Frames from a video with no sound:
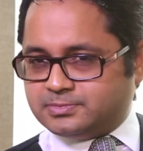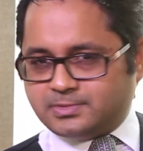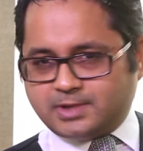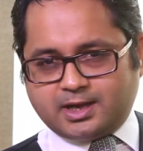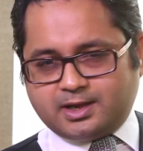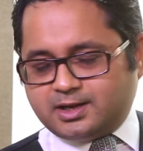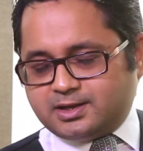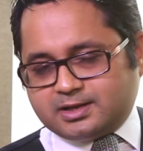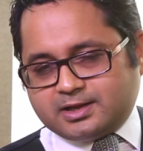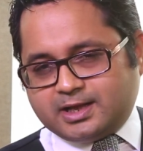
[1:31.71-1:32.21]

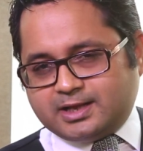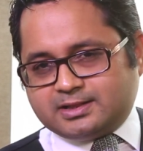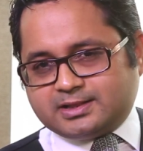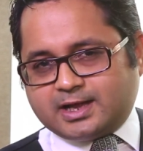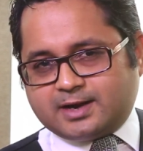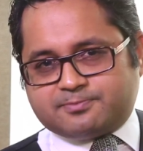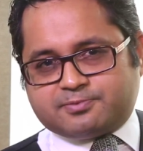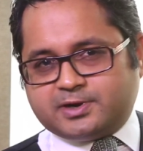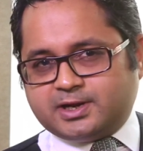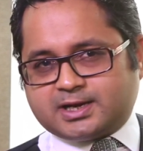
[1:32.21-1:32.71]
In
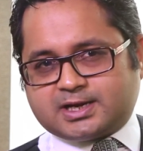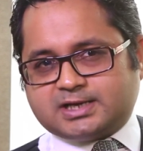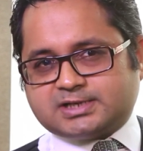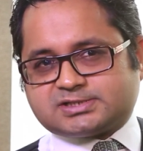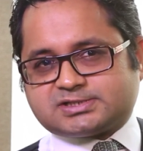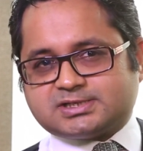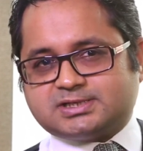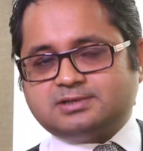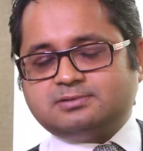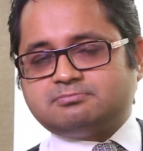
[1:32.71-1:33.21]
that
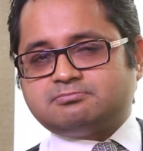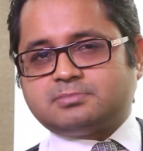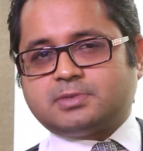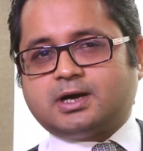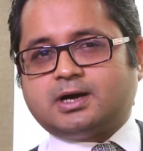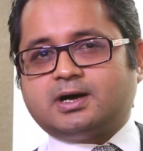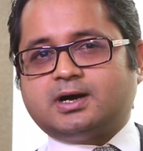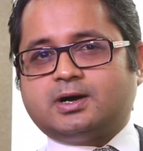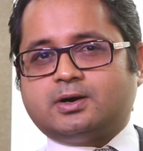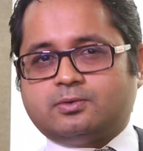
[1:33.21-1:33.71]
precursor,
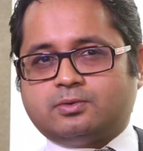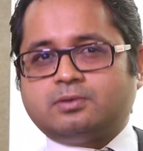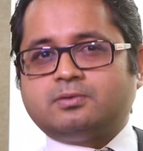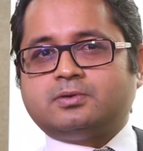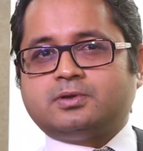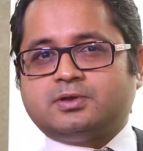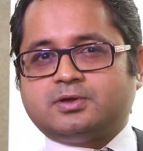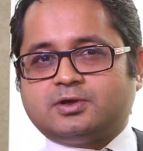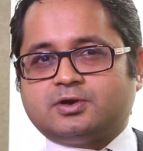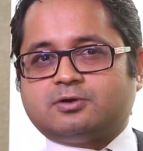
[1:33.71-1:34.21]

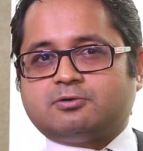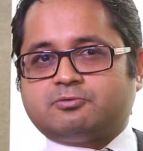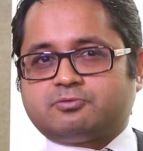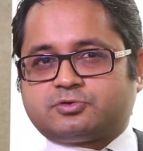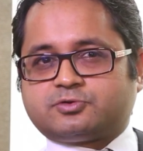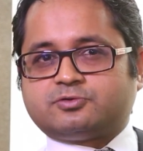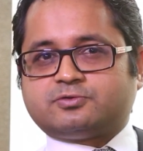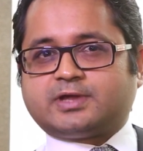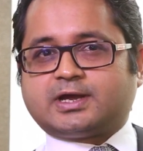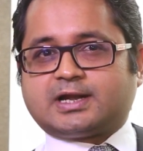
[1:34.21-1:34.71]

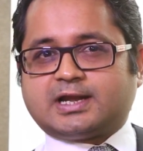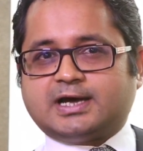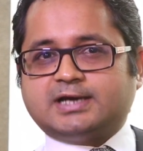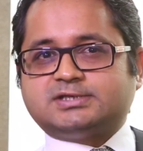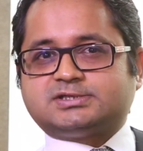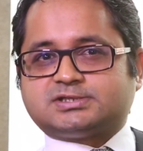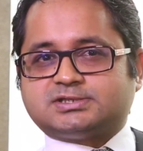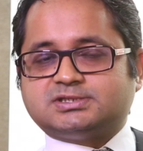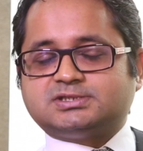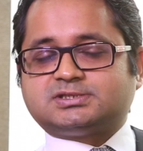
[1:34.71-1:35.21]
through that
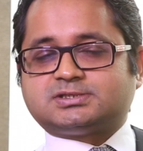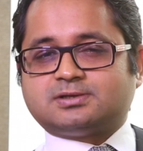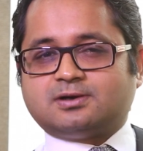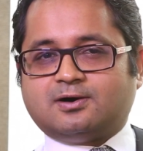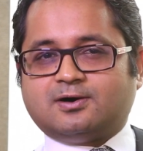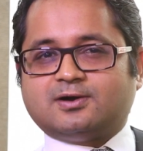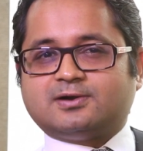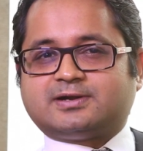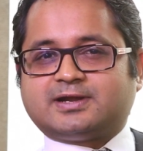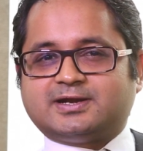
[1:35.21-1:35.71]
license,
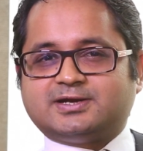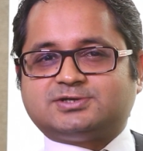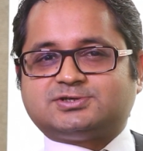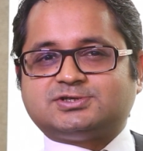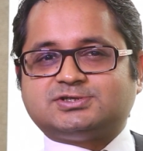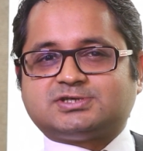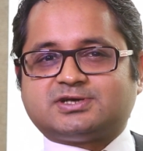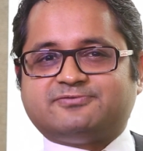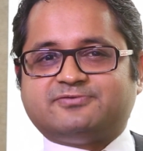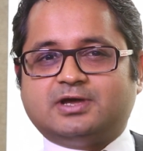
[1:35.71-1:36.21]
all
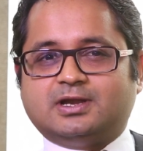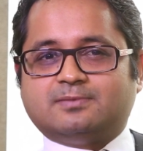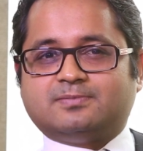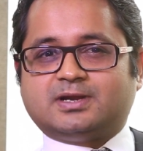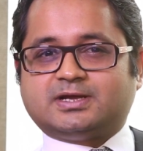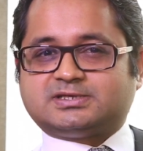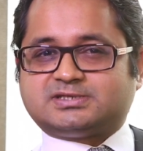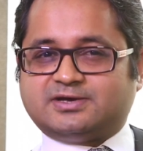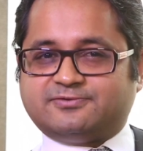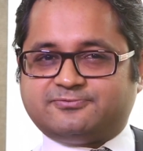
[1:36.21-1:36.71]
territories are
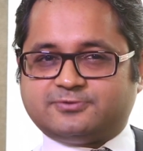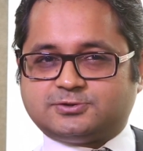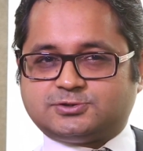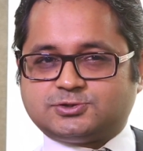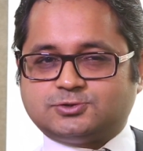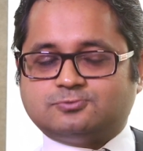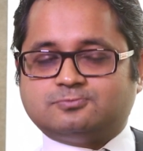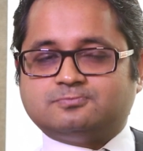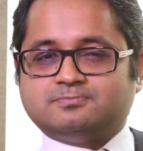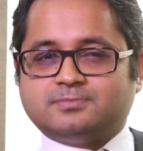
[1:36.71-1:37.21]
available except for
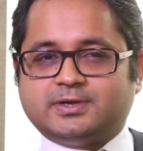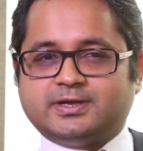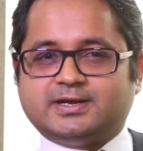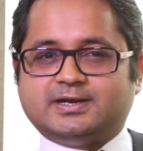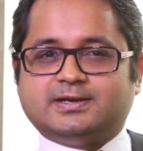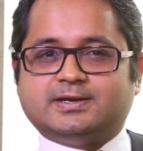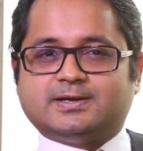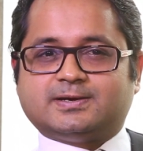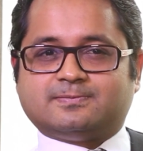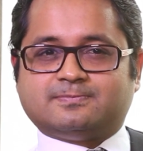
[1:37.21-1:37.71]
2 in
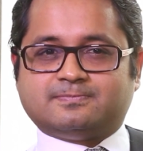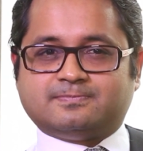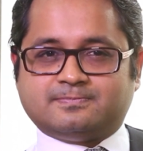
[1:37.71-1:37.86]
India.